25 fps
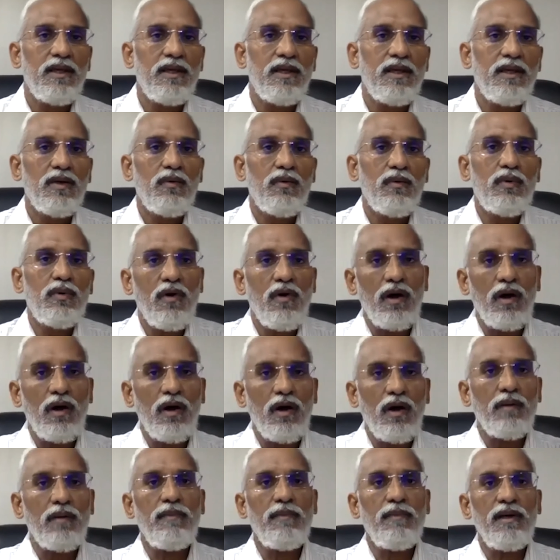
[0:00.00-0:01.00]
would
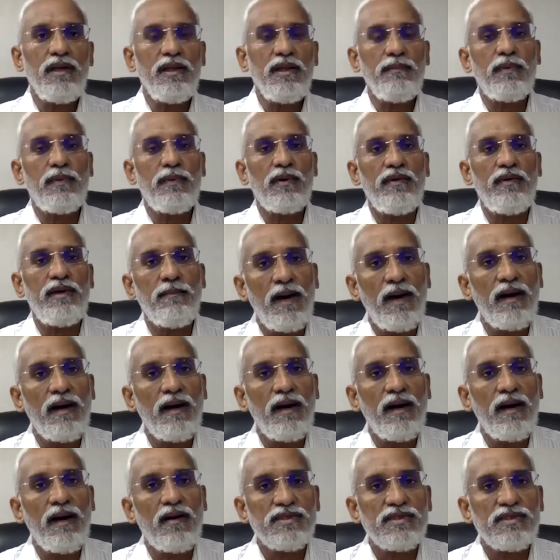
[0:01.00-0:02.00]
normally provide a
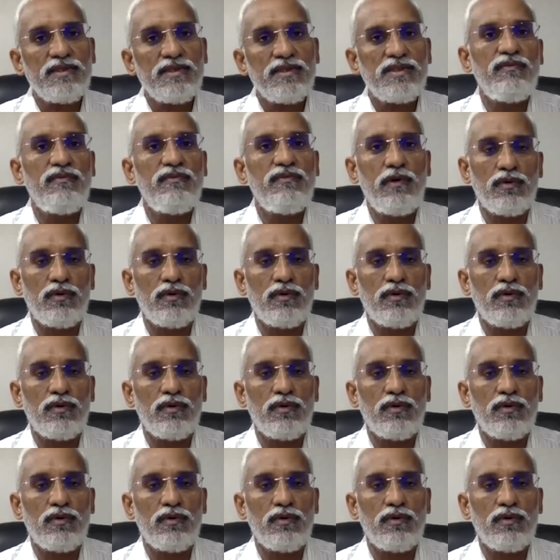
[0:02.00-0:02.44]
bar of a civil code.